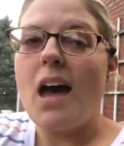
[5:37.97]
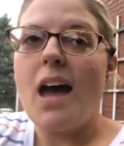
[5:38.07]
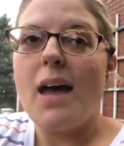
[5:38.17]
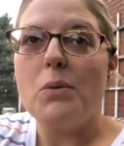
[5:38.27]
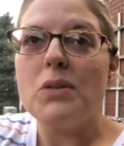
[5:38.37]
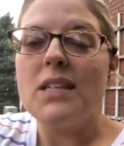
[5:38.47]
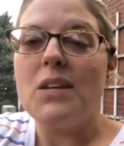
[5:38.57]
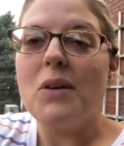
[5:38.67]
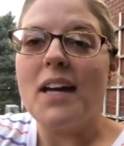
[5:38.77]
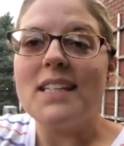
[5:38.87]
I will see
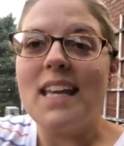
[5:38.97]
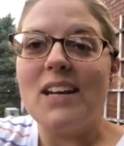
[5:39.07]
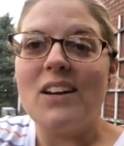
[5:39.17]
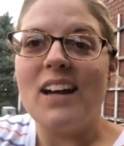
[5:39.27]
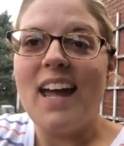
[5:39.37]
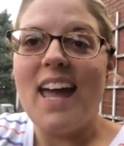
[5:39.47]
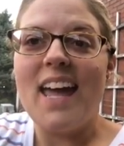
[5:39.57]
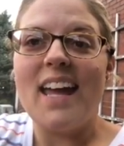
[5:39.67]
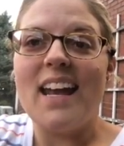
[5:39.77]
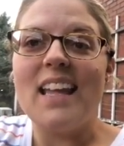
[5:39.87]
you guys later,
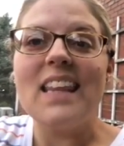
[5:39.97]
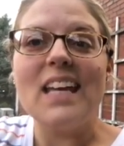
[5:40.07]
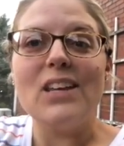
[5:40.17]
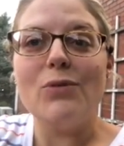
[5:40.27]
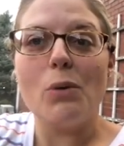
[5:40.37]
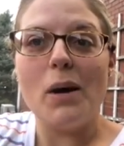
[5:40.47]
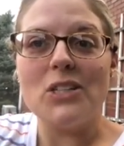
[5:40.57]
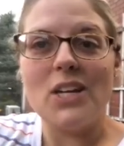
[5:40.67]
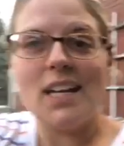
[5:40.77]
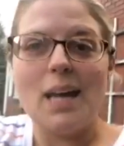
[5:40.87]
and I thank you for
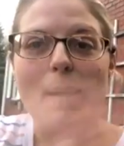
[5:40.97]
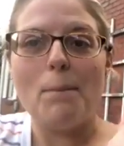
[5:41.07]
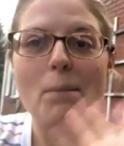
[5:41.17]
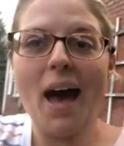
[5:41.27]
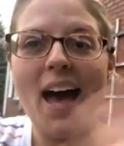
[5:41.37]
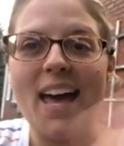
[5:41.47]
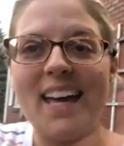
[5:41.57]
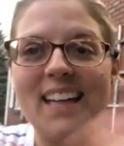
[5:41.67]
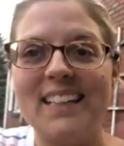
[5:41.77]
watching. Bye!